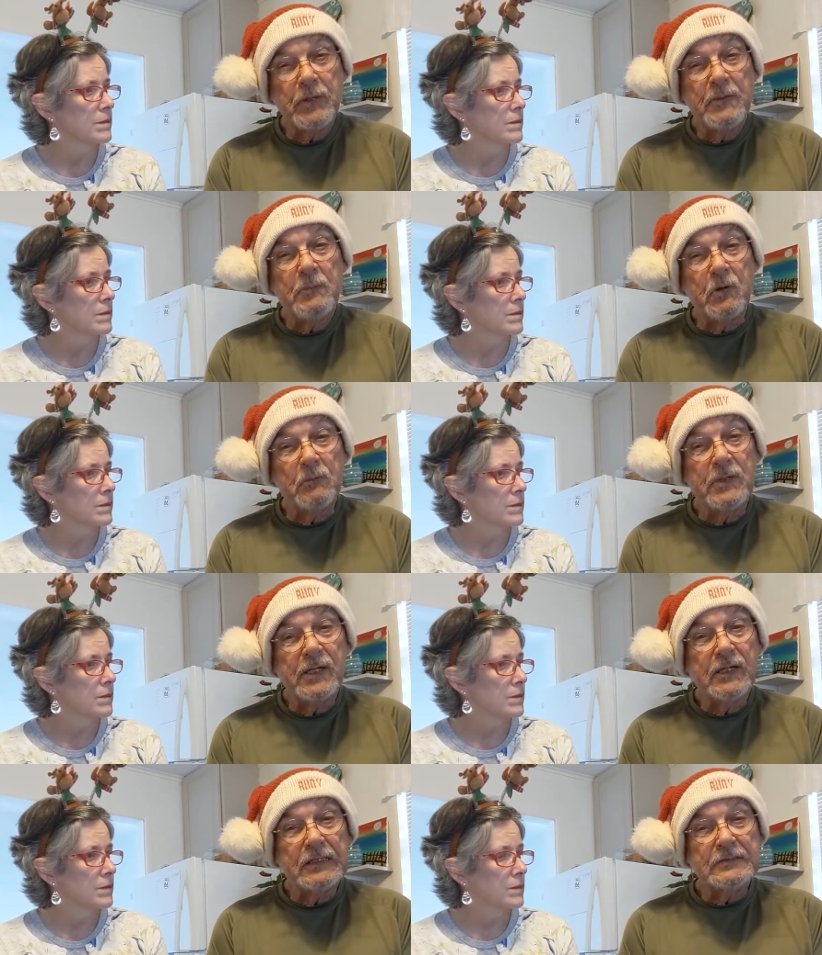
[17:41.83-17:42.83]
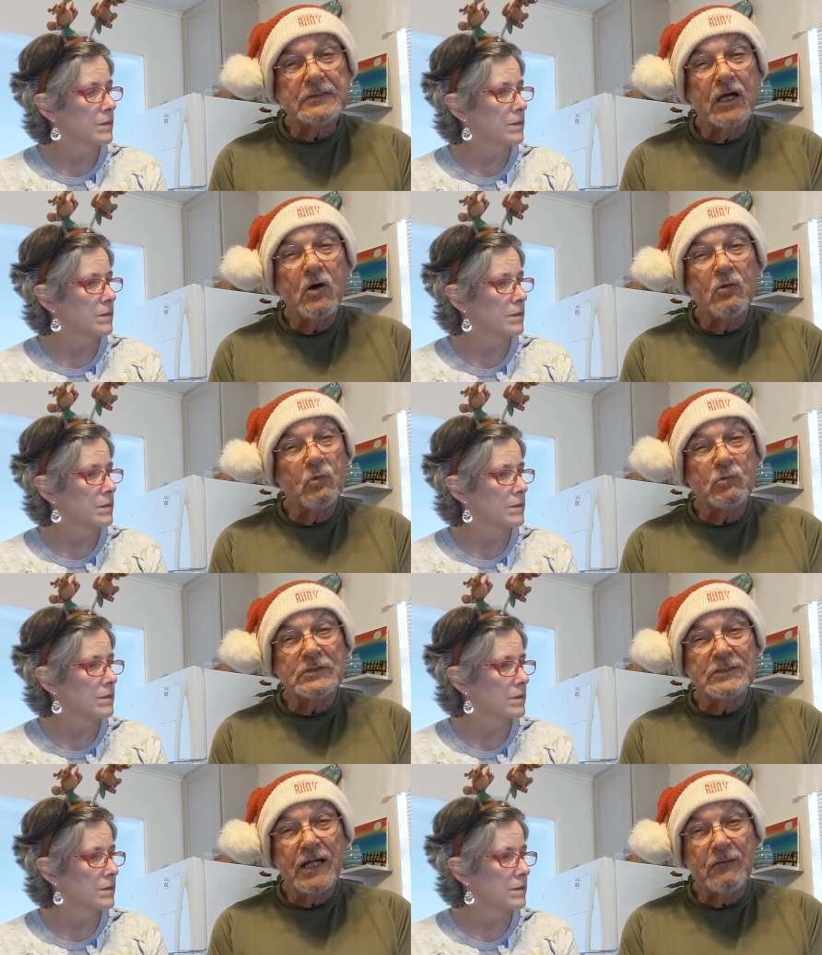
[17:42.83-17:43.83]
Speaker 1: people because gold
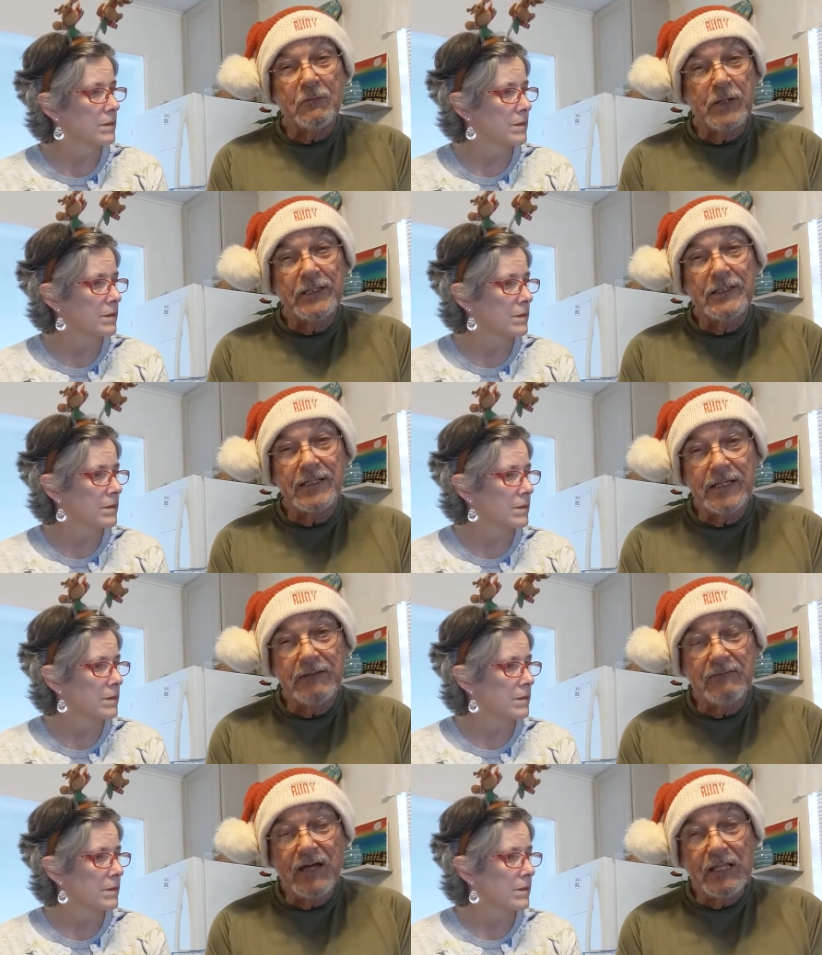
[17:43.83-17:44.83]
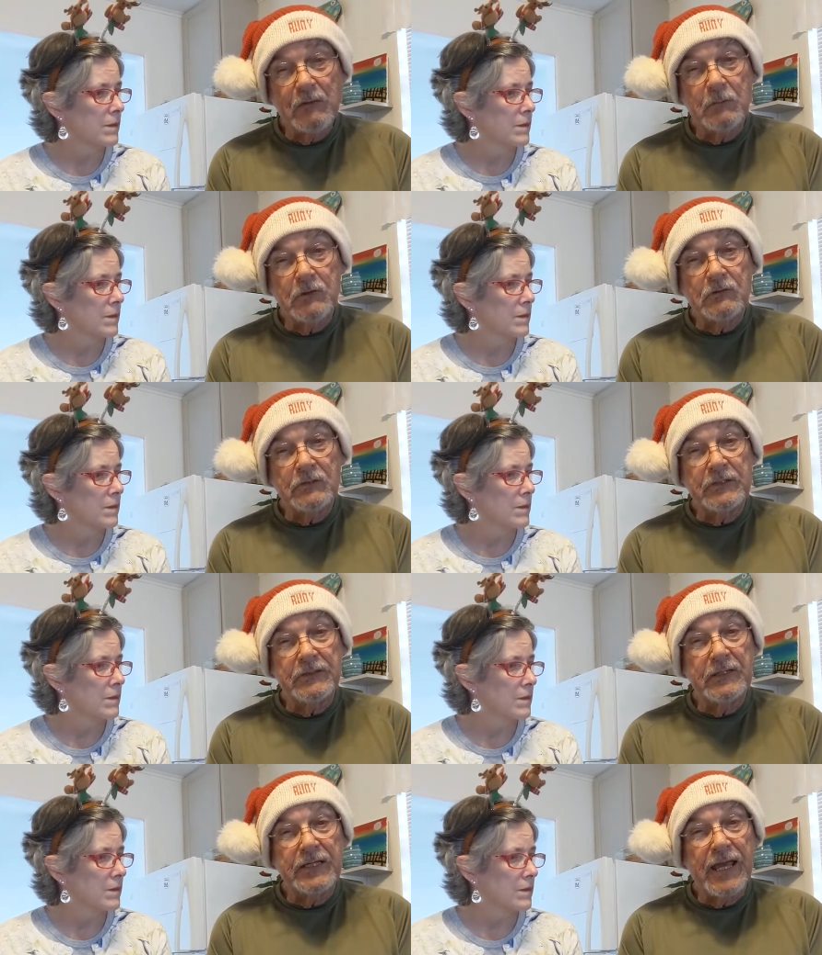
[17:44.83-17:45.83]
was not readily available to
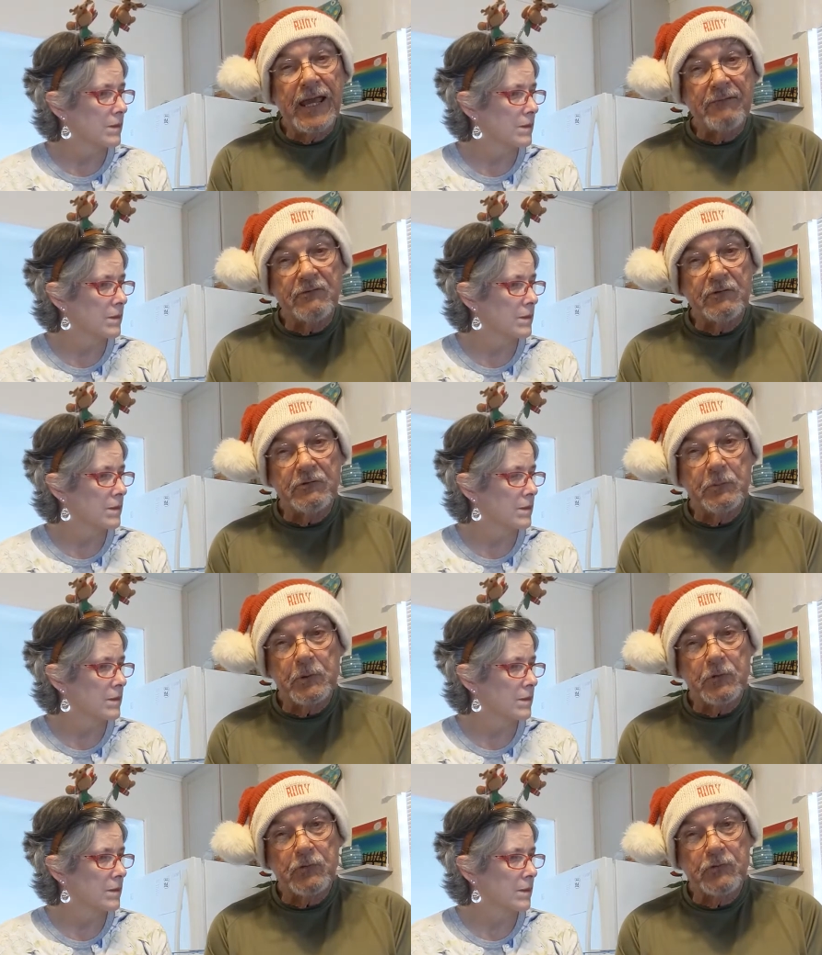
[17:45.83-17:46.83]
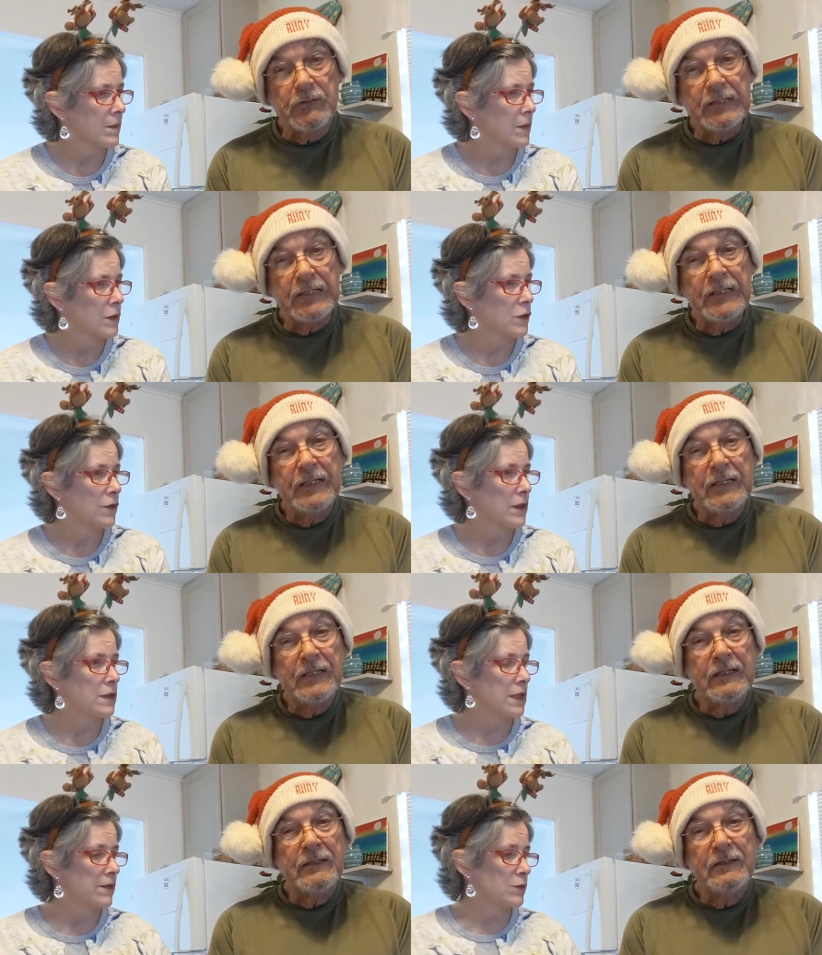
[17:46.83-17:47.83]
the average person.
Speaker 2: So
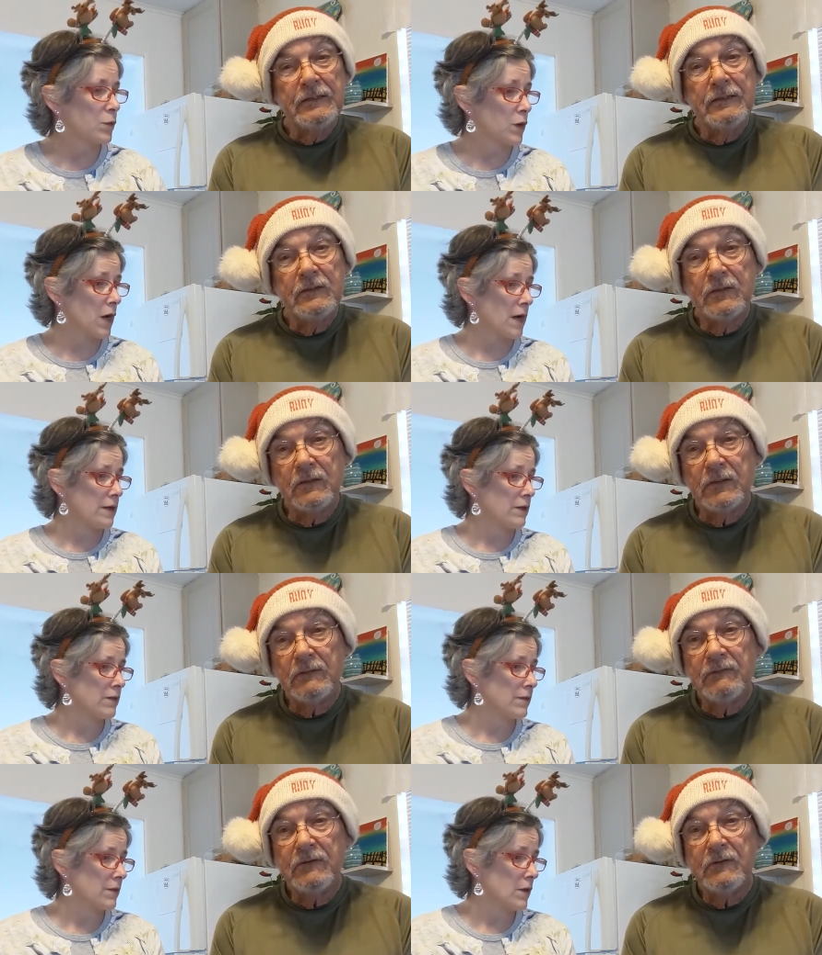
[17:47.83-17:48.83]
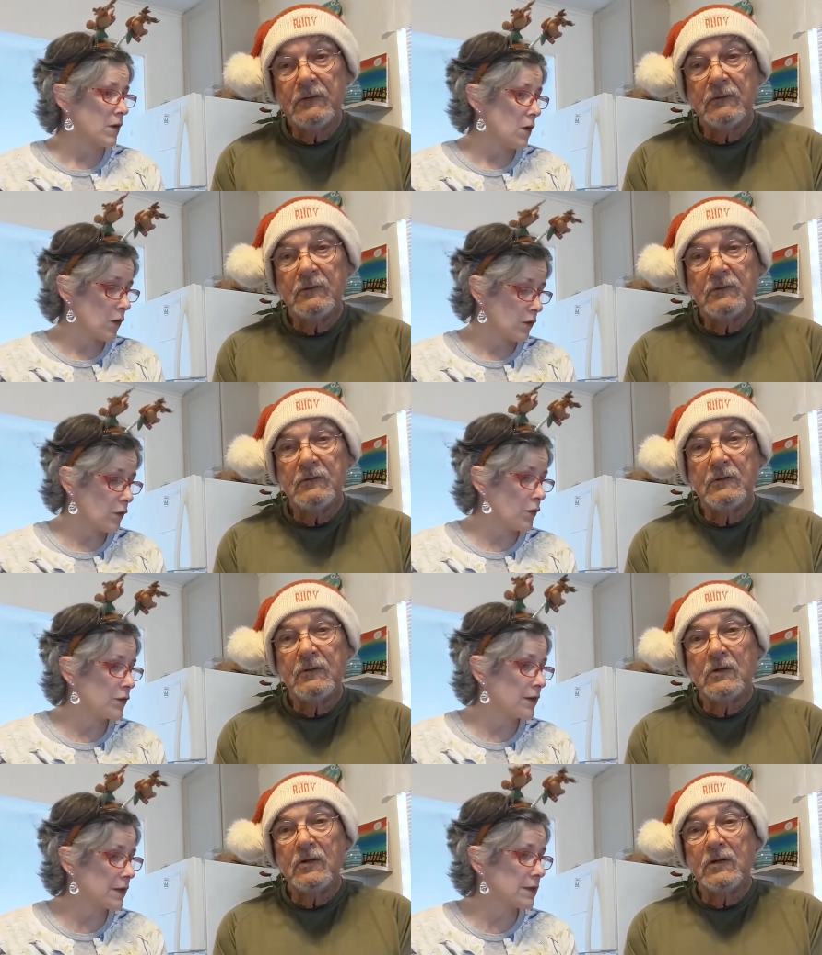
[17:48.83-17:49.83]
these gifts were kind of, on
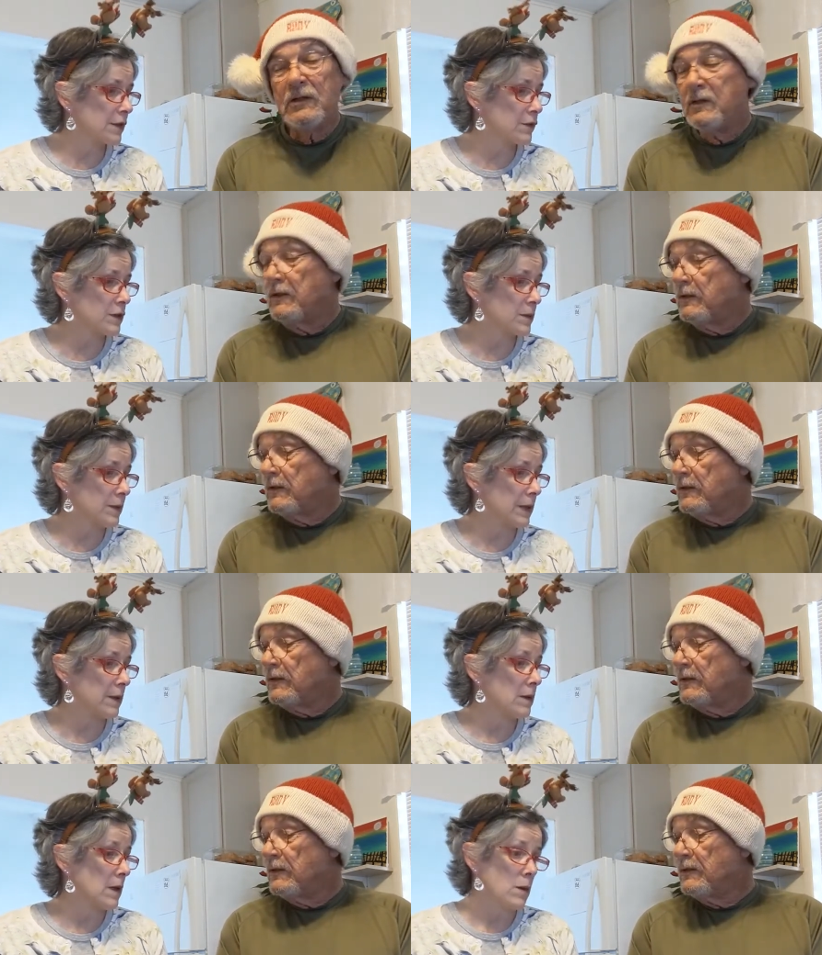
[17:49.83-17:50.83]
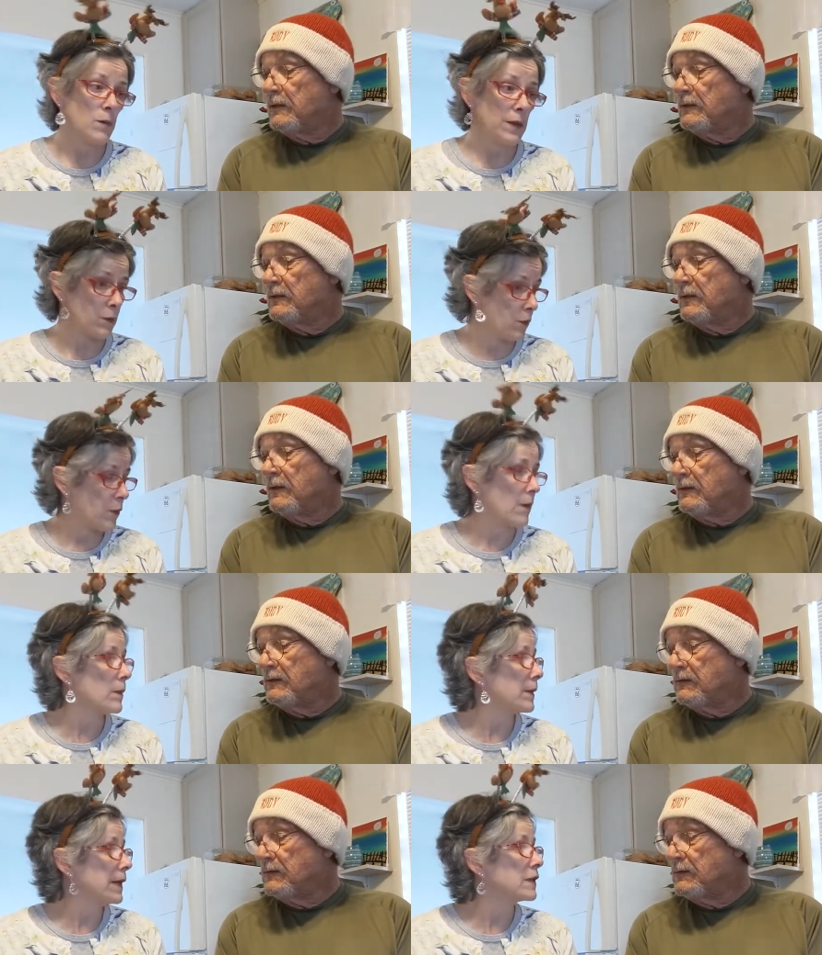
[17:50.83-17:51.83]
earth, considered to be, they were
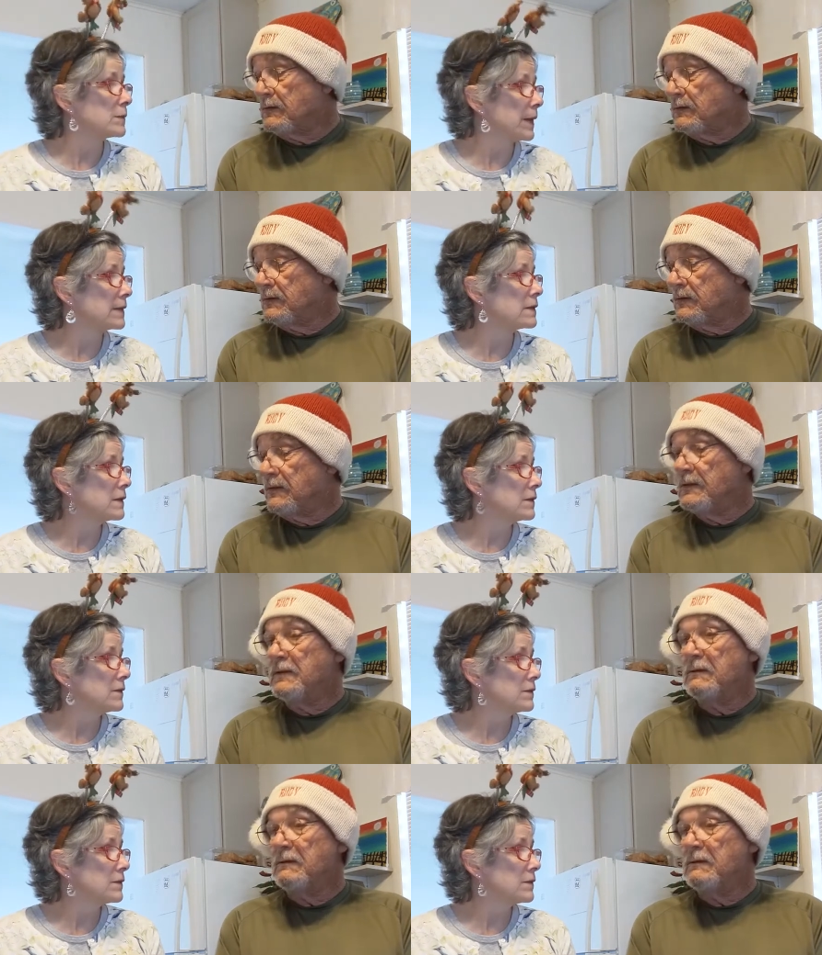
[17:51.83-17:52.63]
probably expensive.